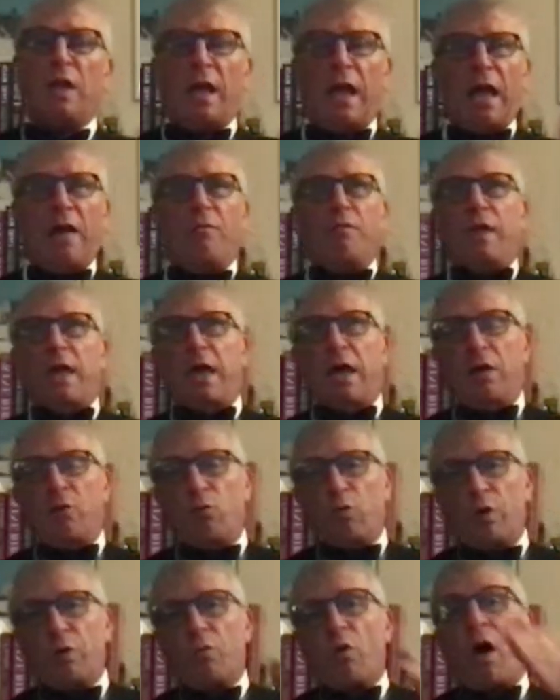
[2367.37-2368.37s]
And then
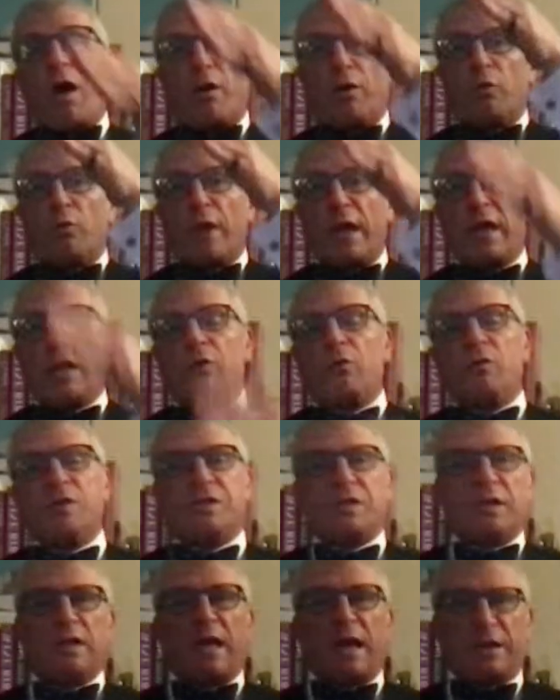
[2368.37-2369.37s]
when Ronald Reagan
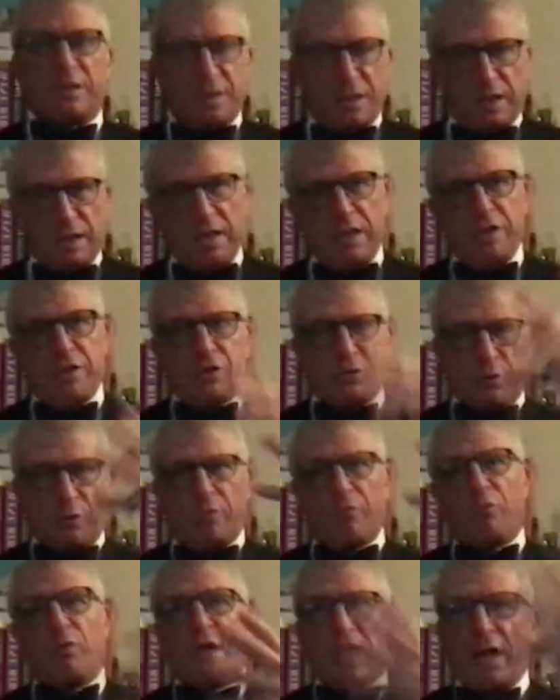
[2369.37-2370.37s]
was elected, he sort
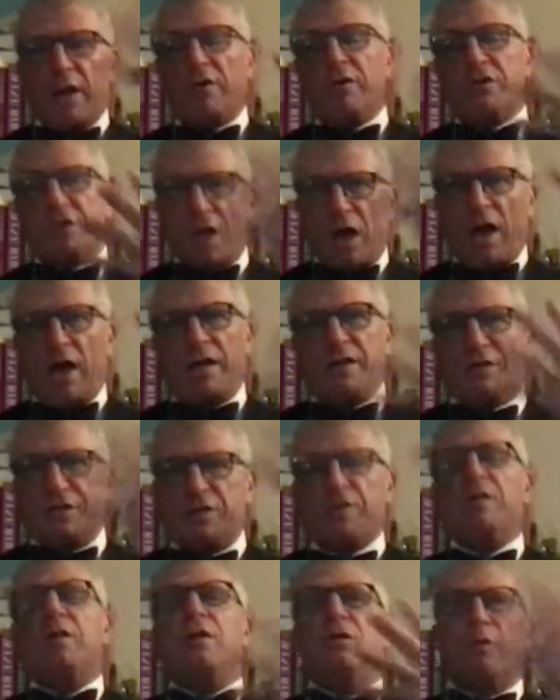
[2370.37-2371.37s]
of
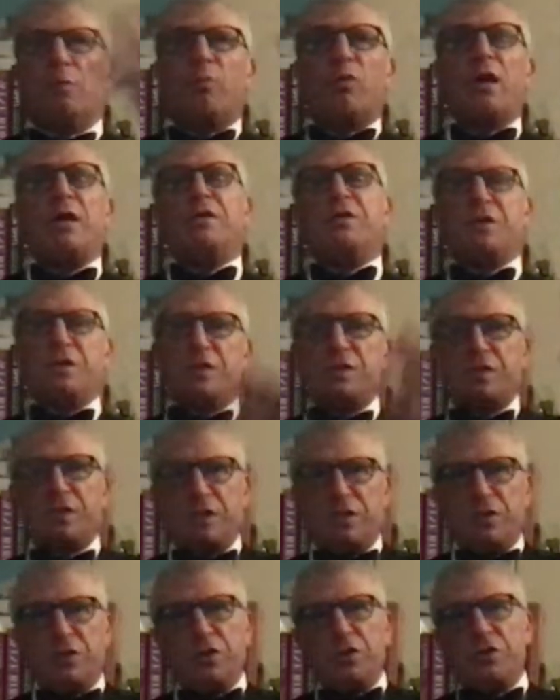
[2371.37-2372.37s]
re-energized the
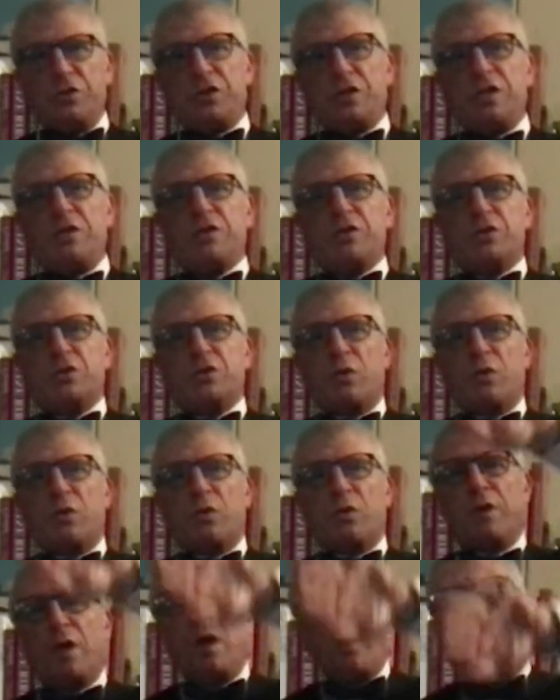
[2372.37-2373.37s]
presidency. So you see this sort
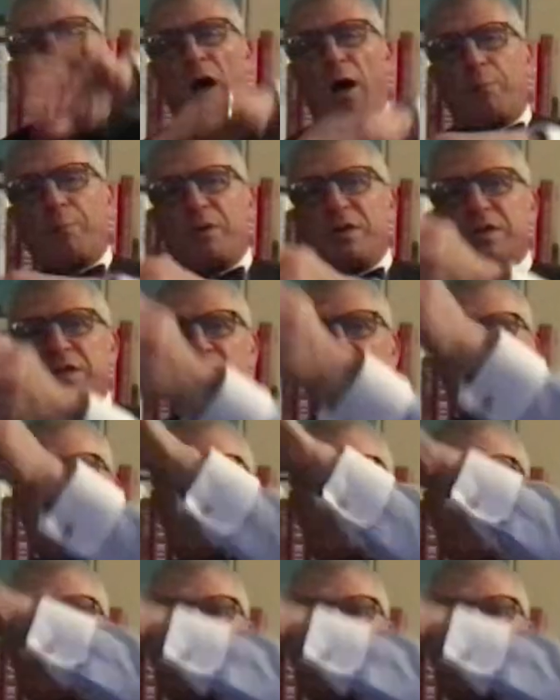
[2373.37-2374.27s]
of up and down